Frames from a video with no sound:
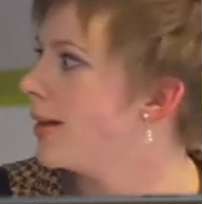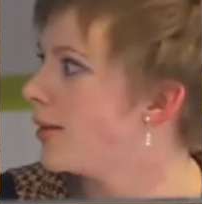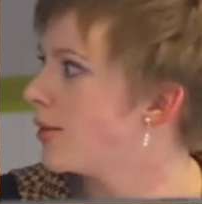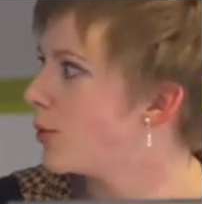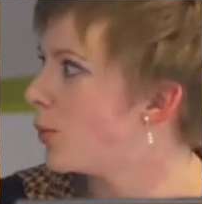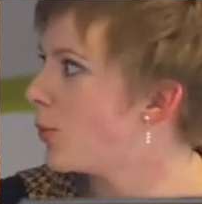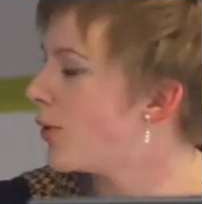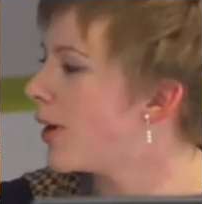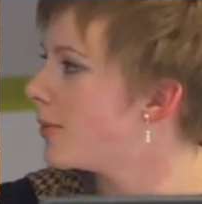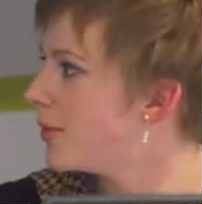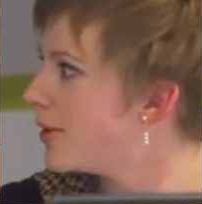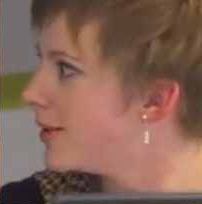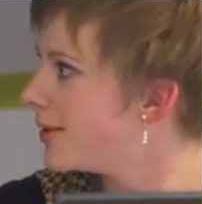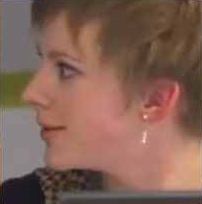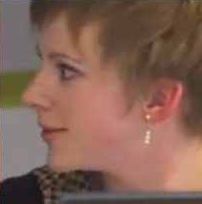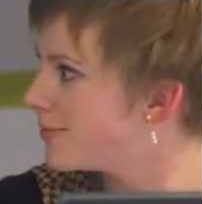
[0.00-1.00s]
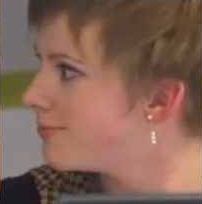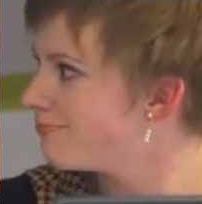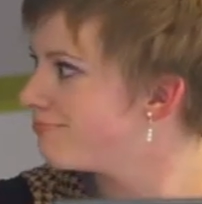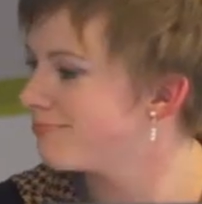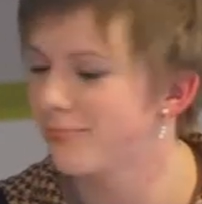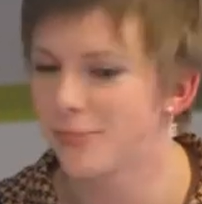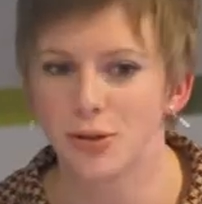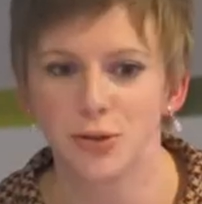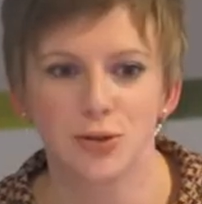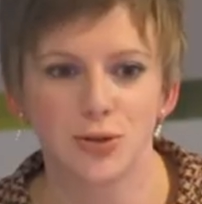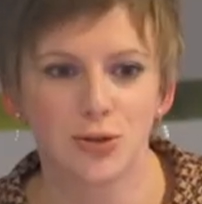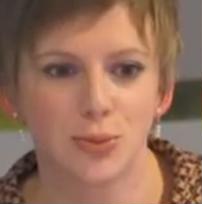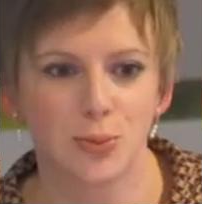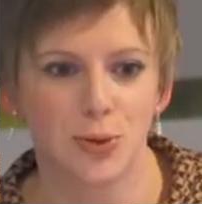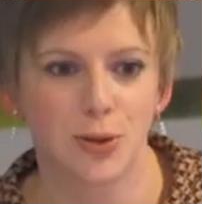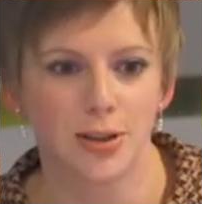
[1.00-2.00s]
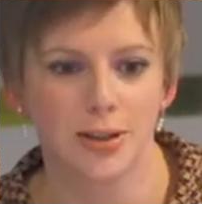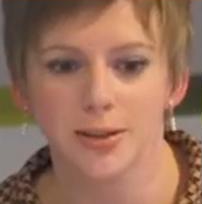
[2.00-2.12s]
So perhaps it's good to put it.